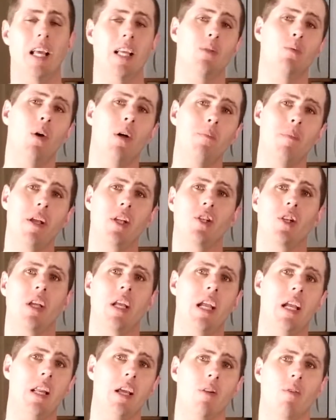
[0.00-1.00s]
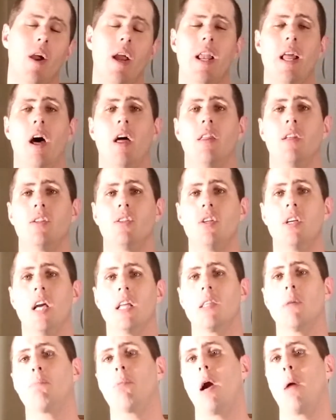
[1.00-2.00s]
as well as make sure you're eating right and healthy so you
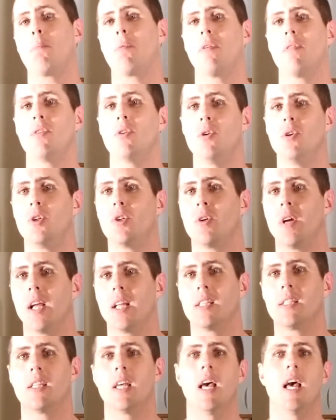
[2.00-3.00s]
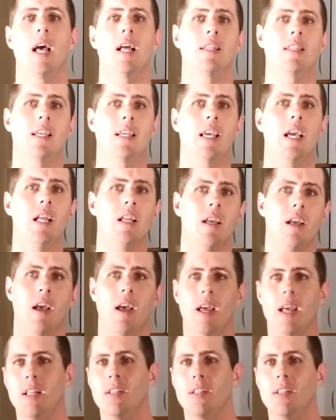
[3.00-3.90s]
got the proper nutrients to get uh,